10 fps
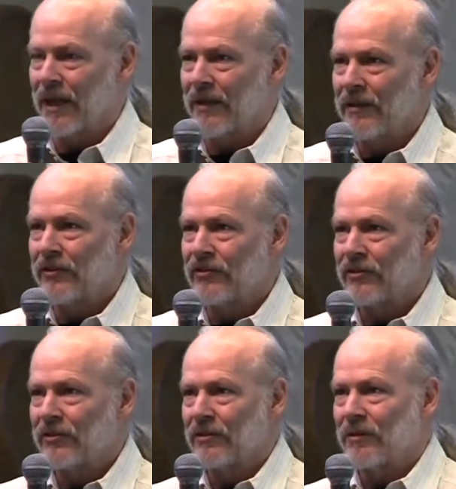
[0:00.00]
And
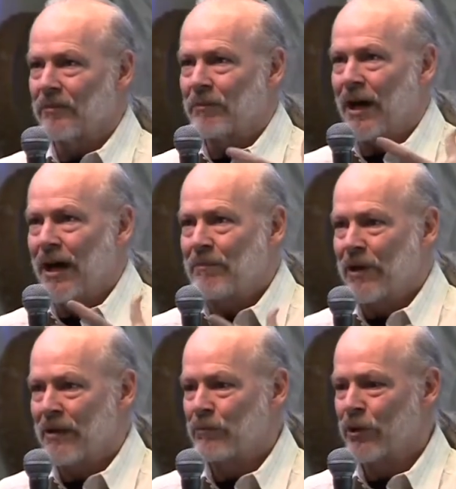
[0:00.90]
this
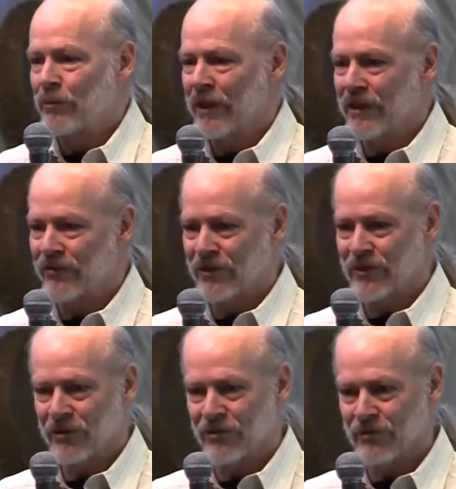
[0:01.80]
pop-up, when we ask the
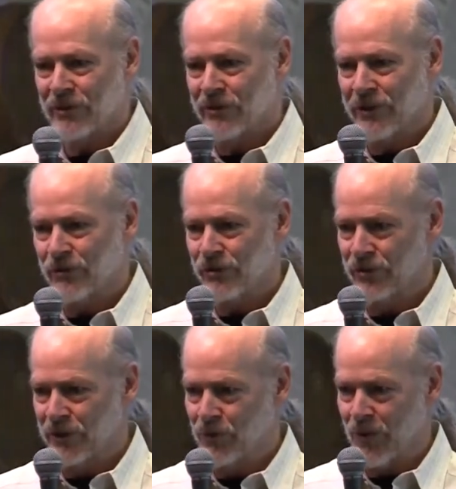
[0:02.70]
question, what do I
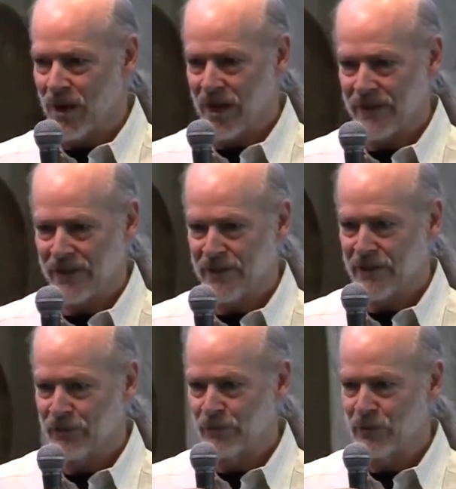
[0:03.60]
truly want
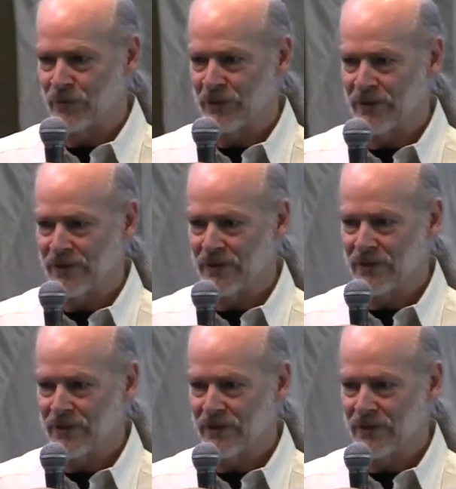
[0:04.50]
in this moment?